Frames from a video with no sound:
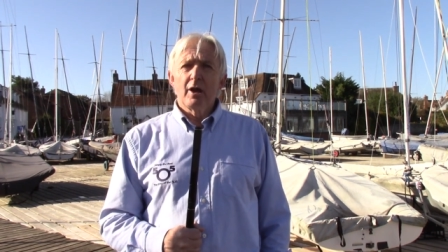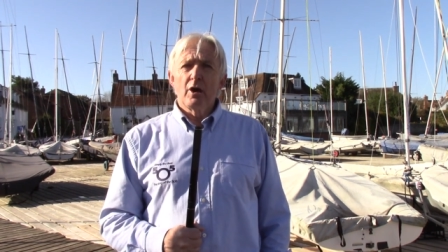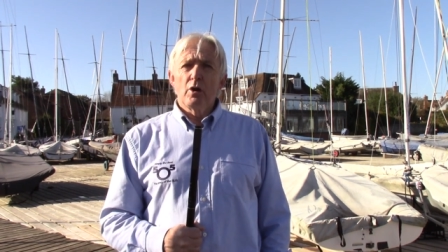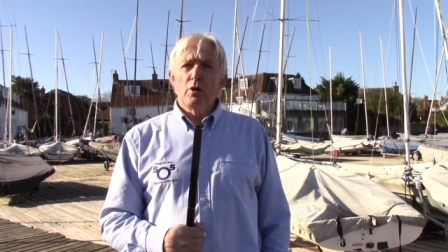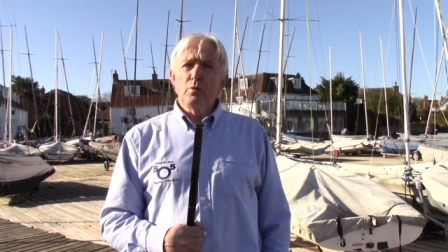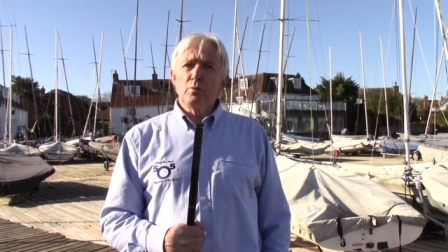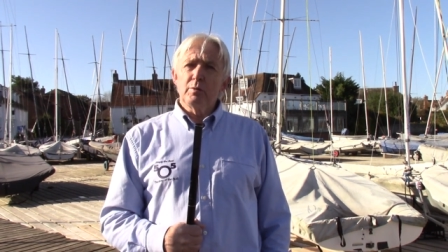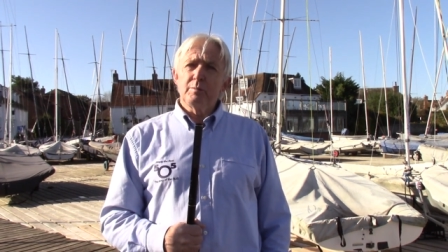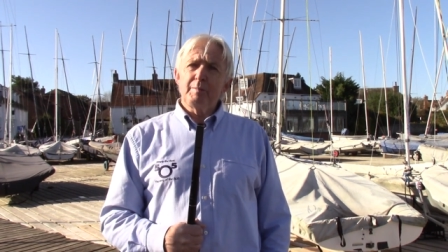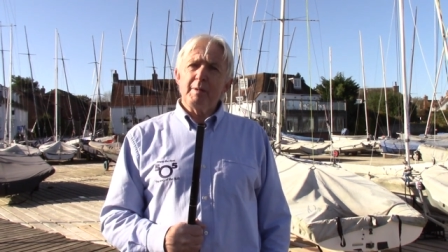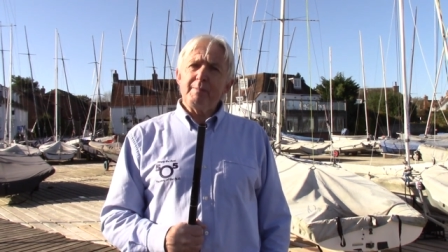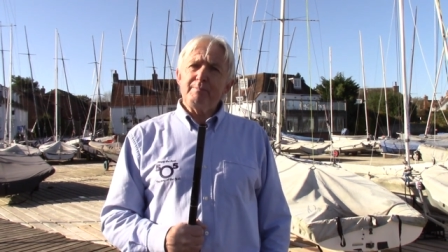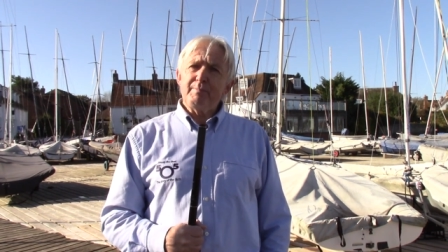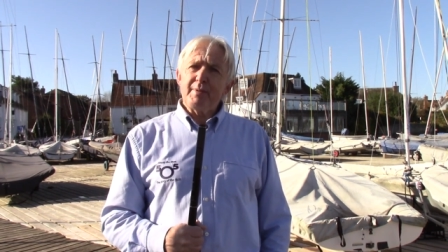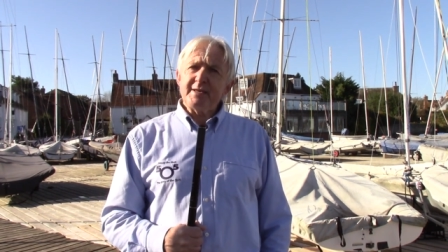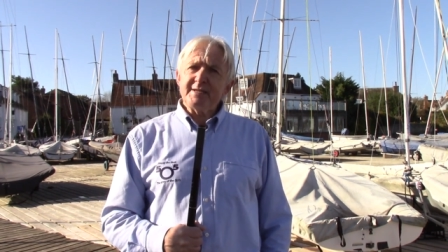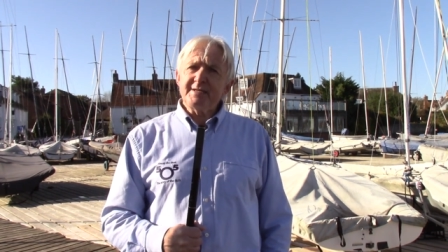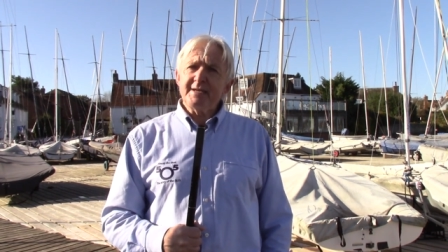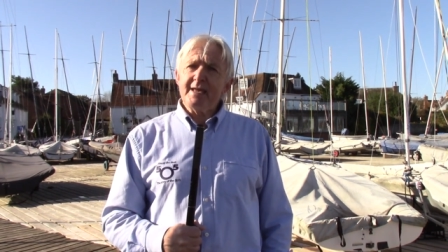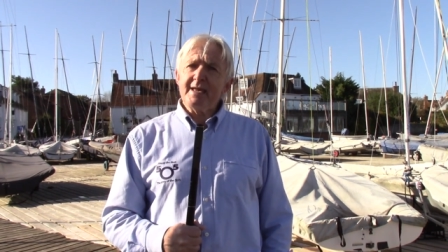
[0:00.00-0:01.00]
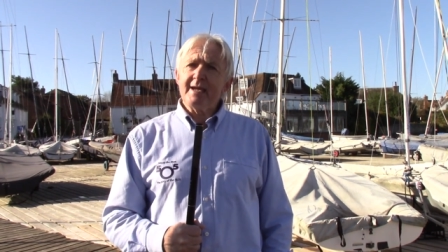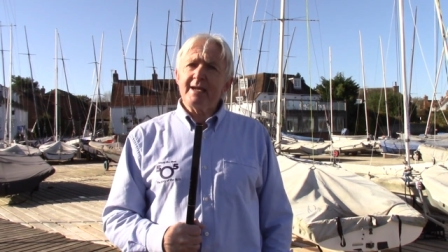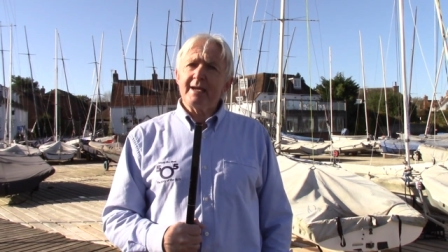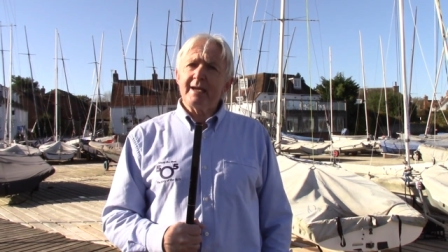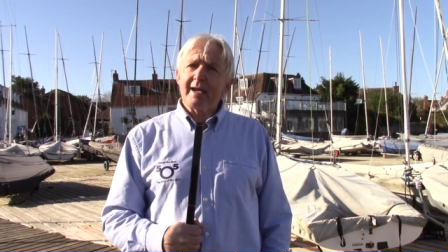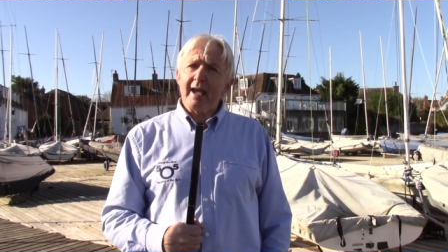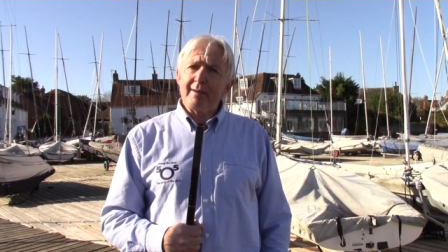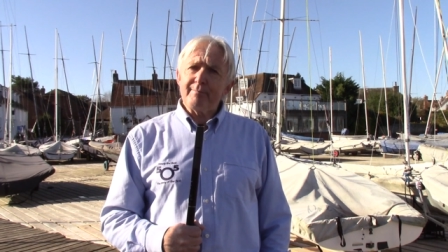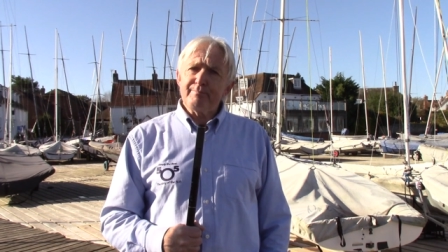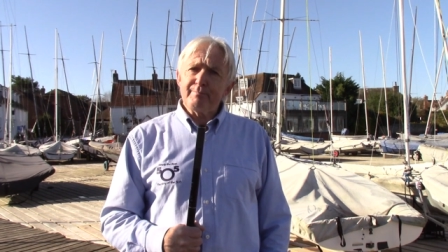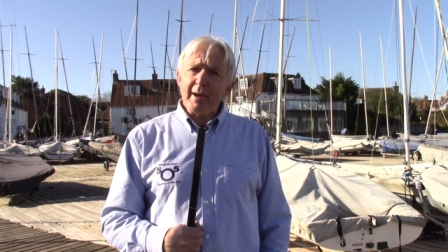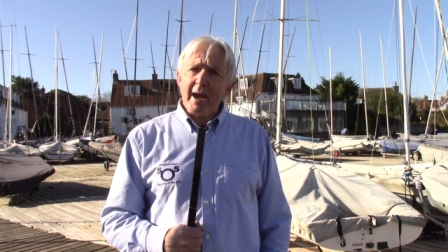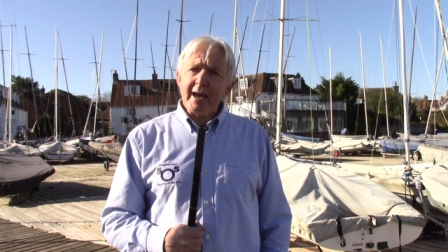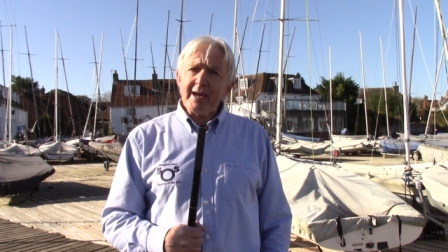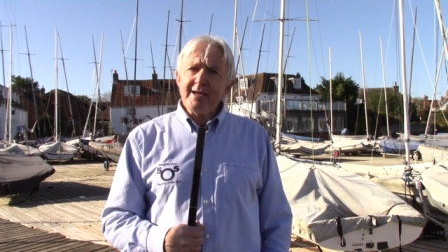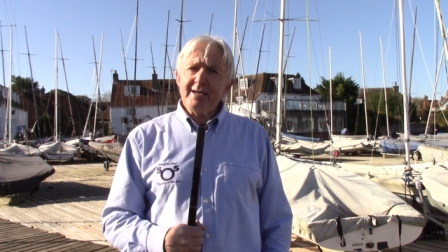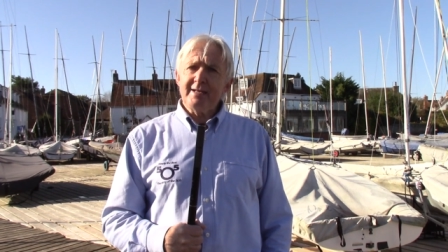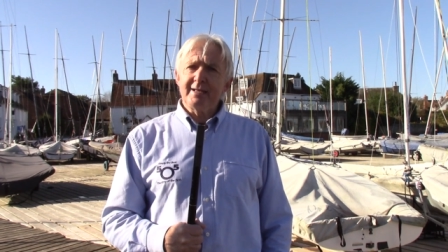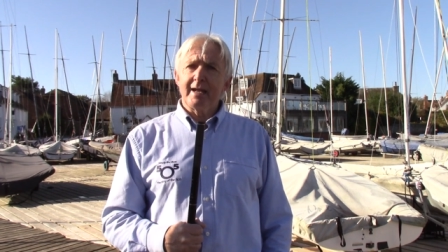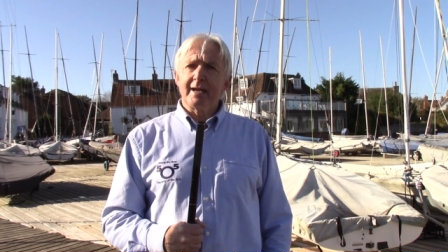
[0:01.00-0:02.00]
who would be busy
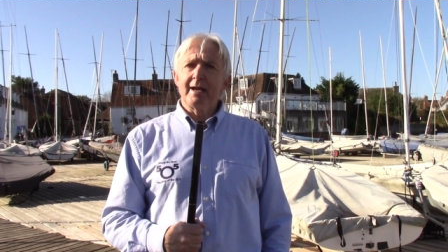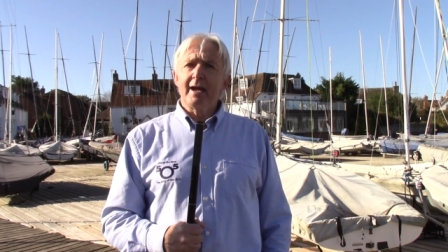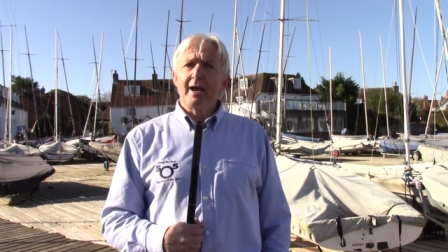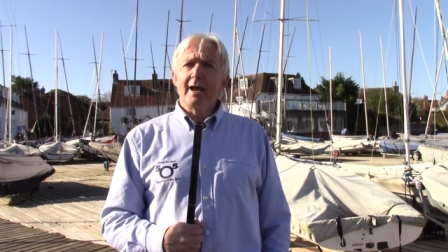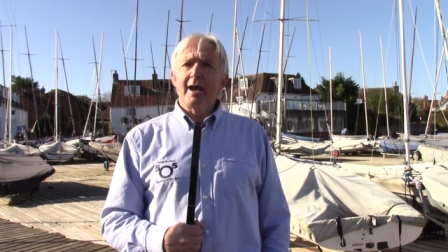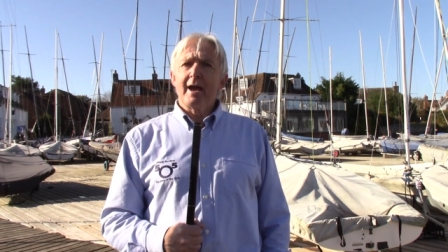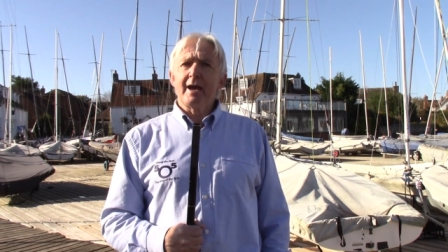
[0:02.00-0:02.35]
campaigning